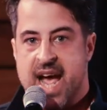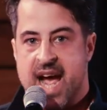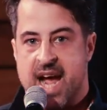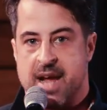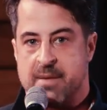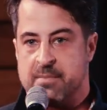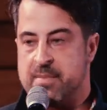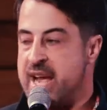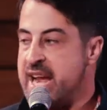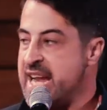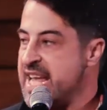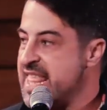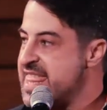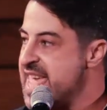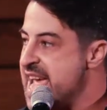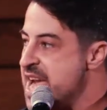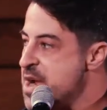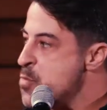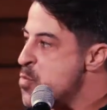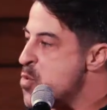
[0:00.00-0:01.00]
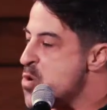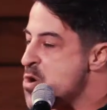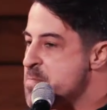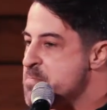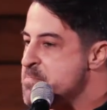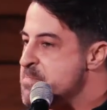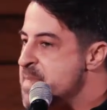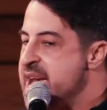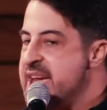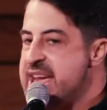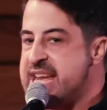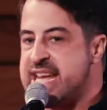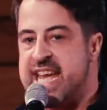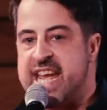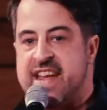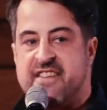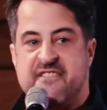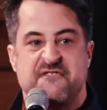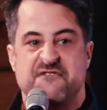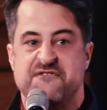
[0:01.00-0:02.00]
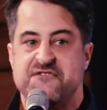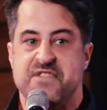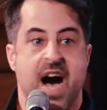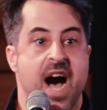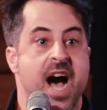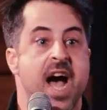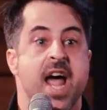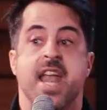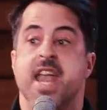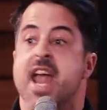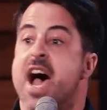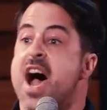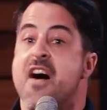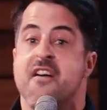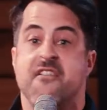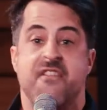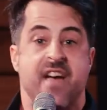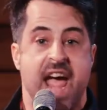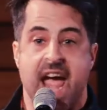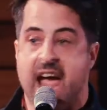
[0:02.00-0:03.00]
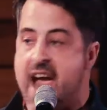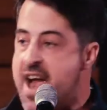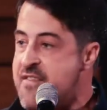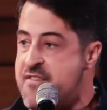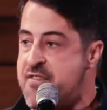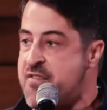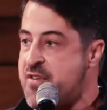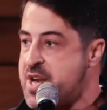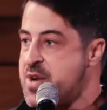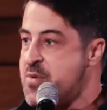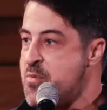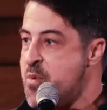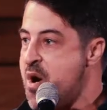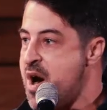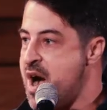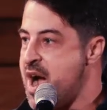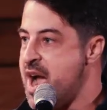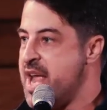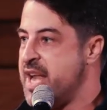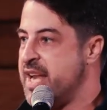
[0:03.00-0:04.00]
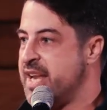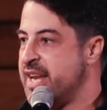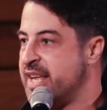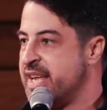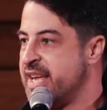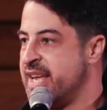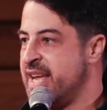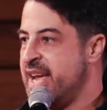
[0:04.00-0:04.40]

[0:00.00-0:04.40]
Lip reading: I'm like, "They were making fun of everyone."